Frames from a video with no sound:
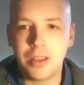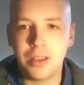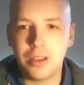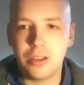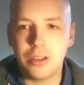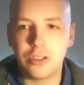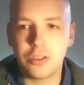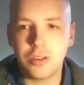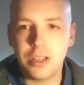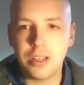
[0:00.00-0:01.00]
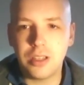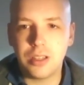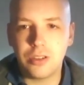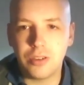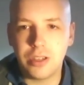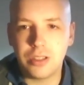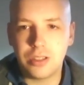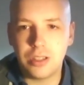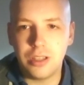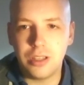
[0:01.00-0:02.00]
Certainly there is
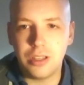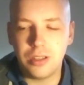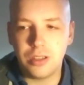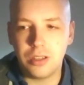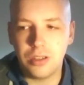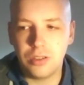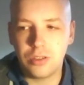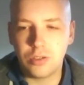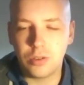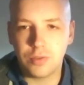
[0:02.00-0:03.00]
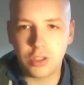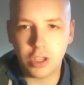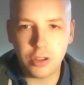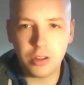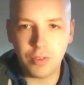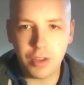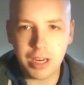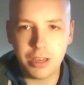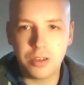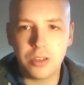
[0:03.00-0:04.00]
the sort of south of
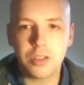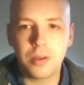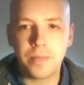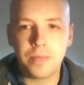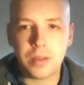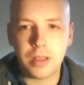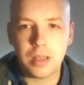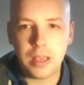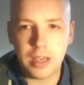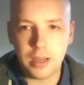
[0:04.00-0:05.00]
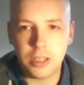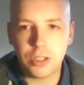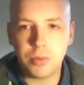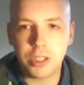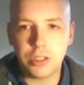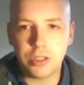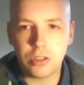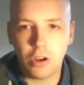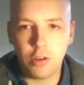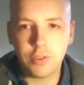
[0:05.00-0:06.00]
England English, which is
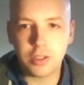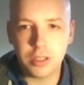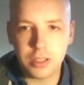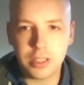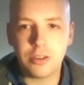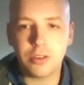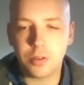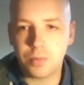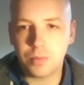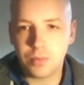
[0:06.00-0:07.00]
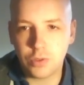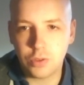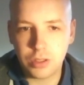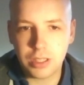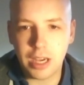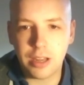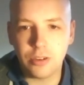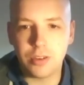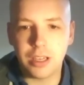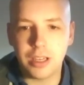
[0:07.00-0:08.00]
often considered
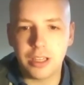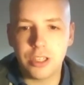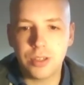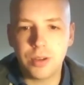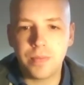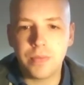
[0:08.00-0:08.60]
standard English,